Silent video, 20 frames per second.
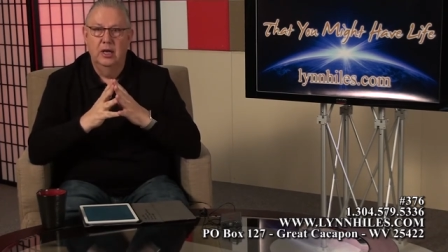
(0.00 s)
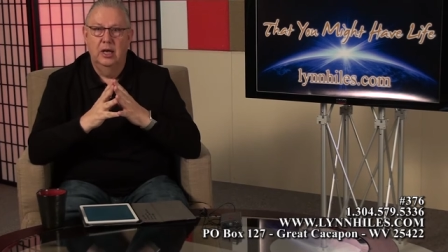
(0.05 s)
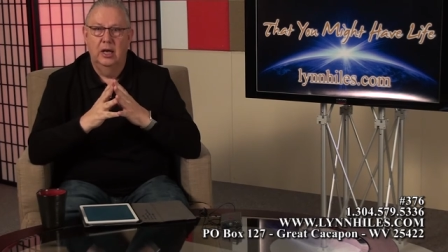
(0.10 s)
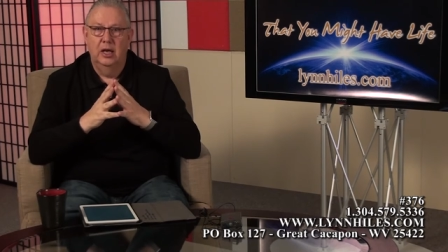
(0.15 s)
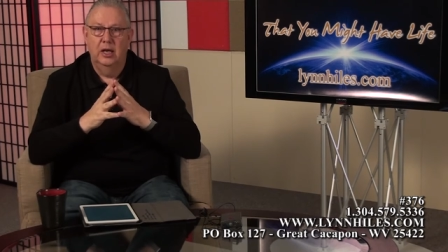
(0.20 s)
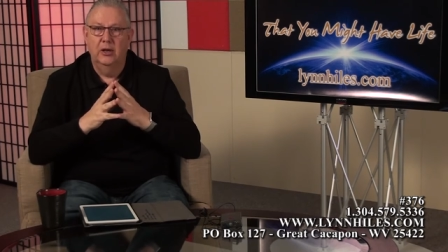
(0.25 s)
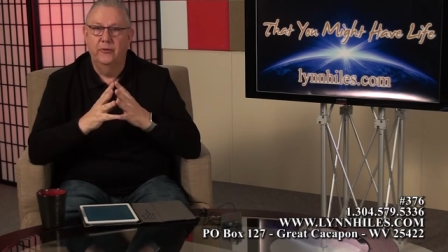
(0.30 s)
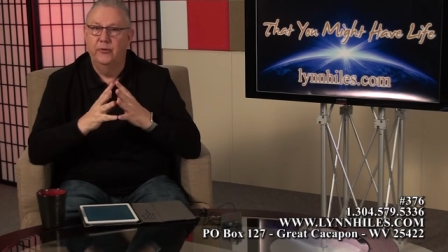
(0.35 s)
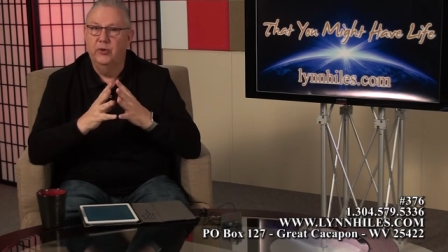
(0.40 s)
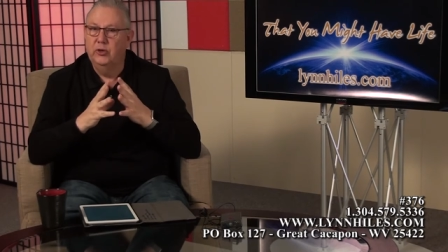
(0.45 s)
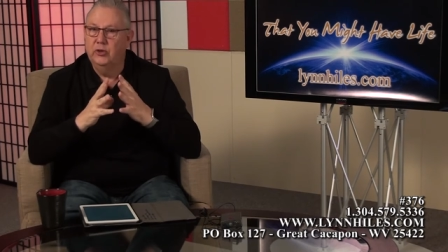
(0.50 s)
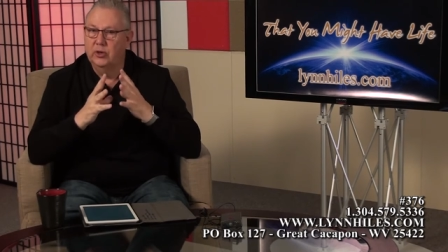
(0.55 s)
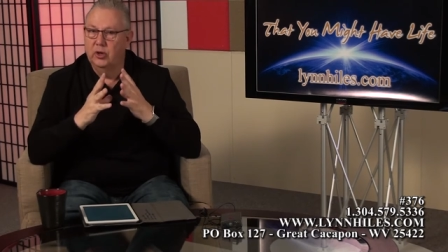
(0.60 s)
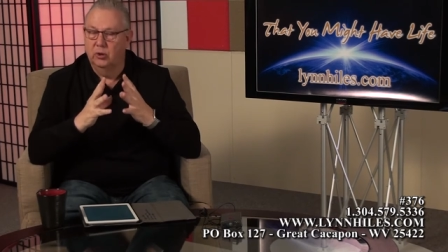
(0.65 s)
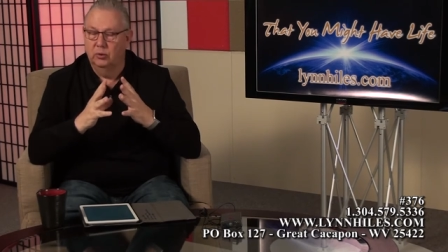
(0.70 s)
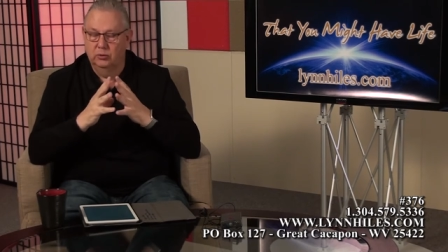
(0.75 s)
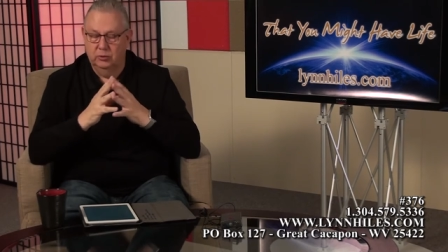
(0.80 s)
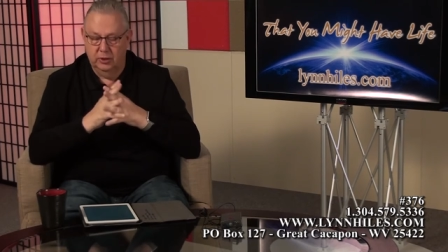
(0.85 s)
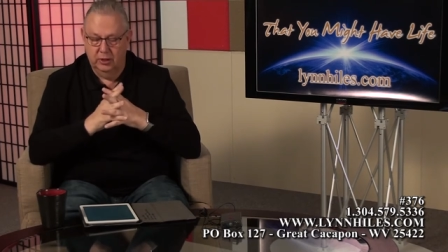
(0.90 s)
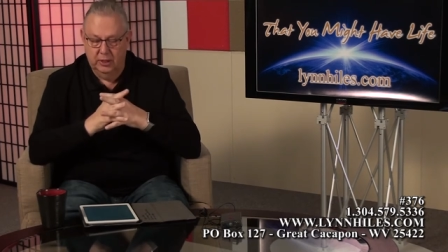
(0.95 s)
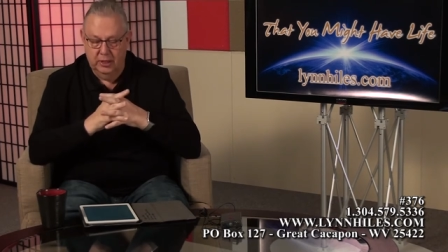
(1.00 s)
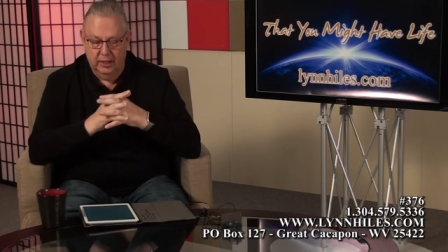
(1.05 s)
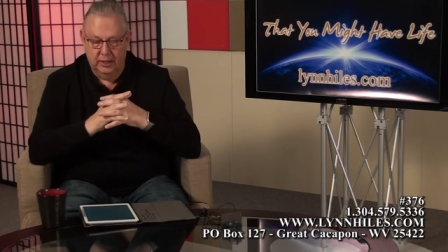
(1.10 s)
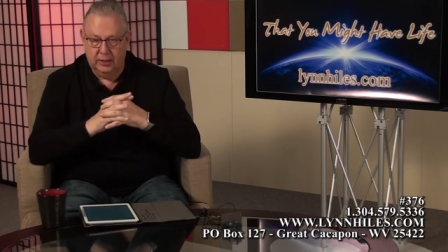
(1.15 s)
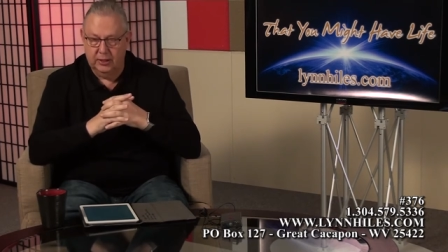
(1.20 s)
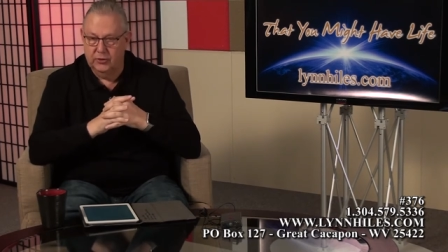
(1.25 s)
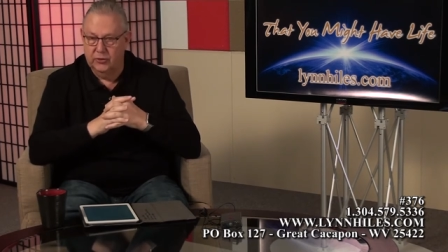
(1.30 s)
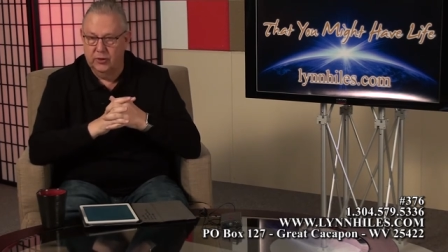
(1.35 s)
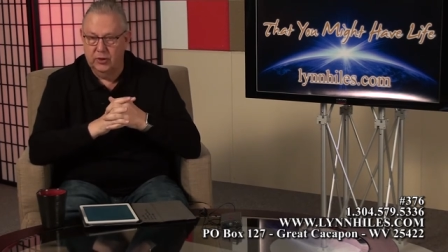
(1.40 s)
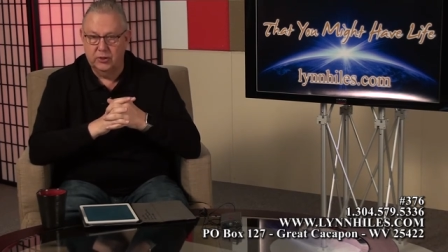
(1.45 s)
Uh, if you don't
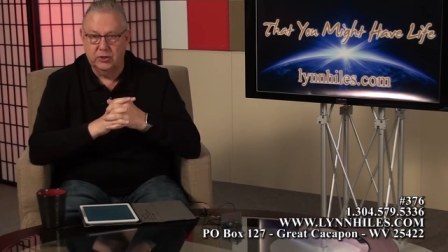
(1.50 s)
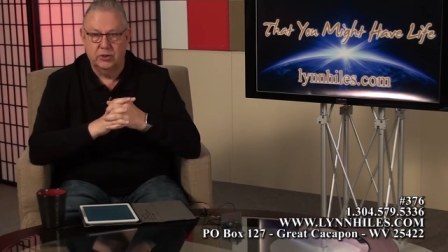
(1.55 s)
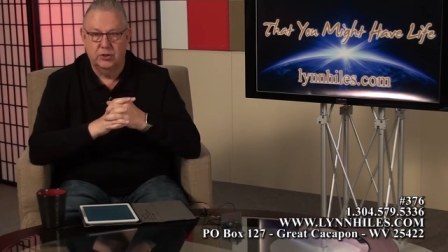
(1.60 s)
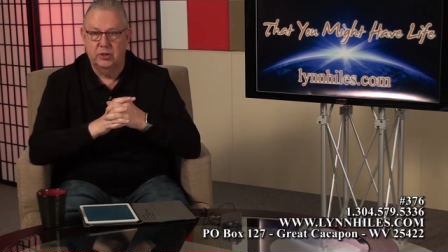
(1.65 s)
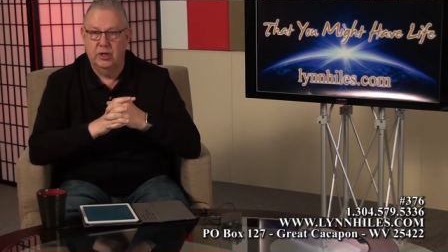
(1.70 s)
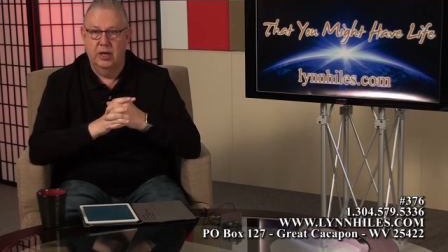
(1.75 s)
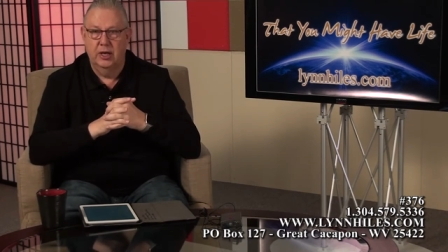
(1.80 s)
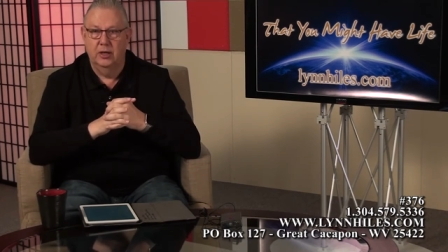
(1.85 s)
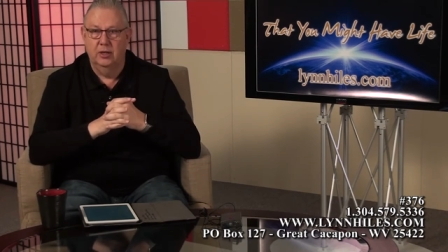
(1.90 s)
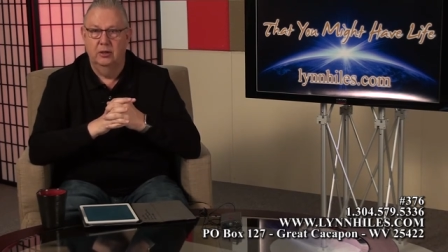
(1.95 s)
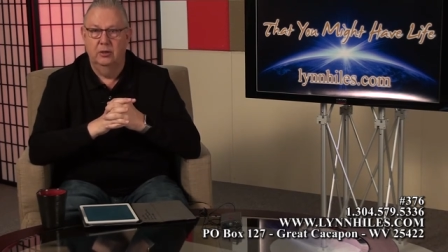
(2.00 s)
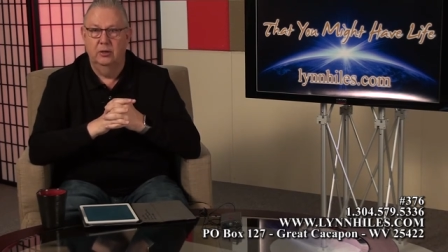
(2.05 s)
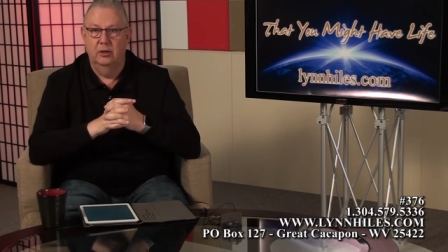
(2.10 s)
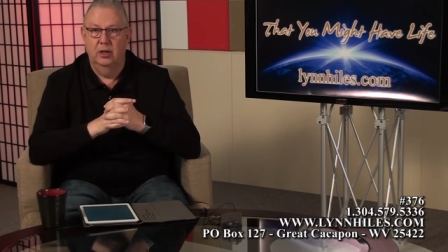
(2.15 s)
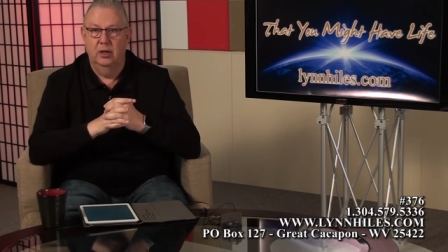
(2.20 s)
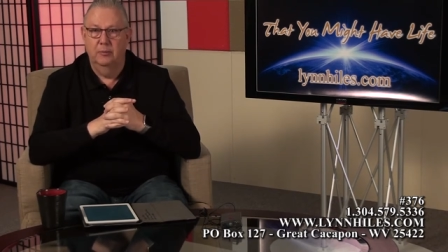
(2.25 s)
get this channel,